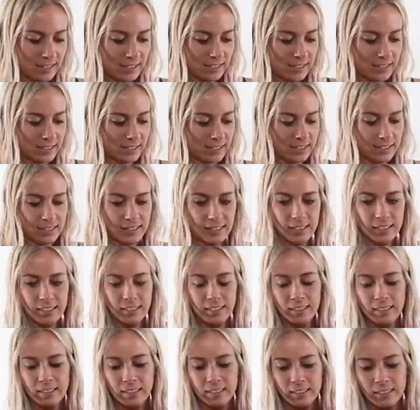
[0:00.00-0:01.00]

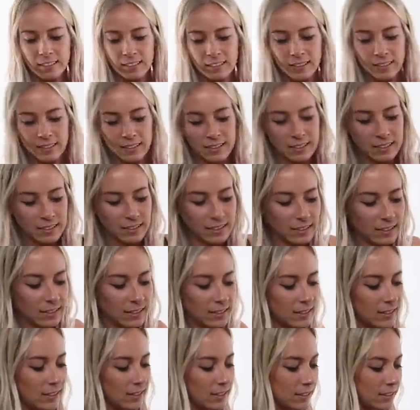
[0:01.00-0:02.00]

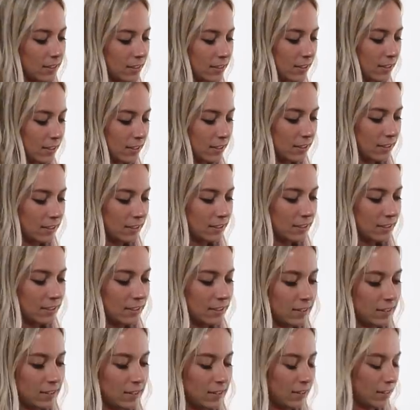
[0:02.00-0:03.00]

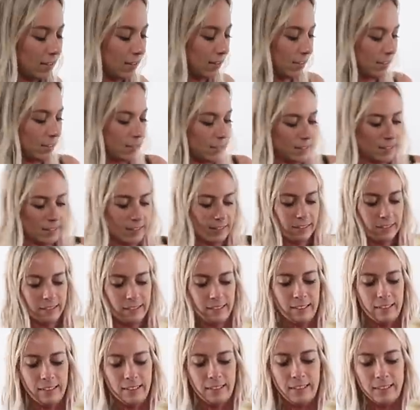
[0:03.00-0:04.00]

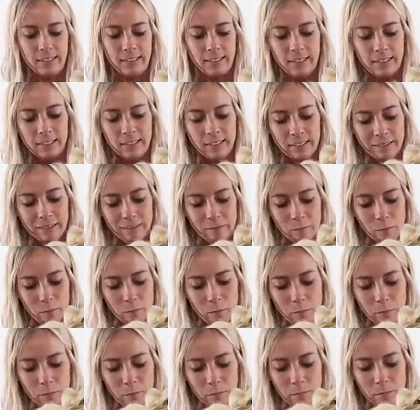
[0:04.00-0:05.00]

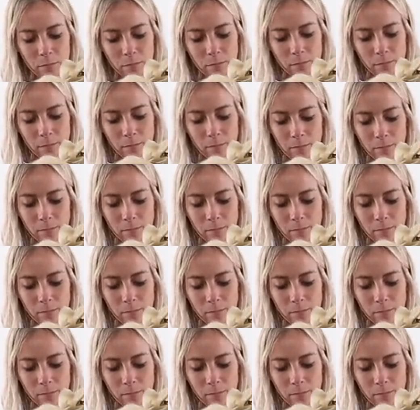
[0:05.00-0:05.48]
No words are spoken by the person on screen.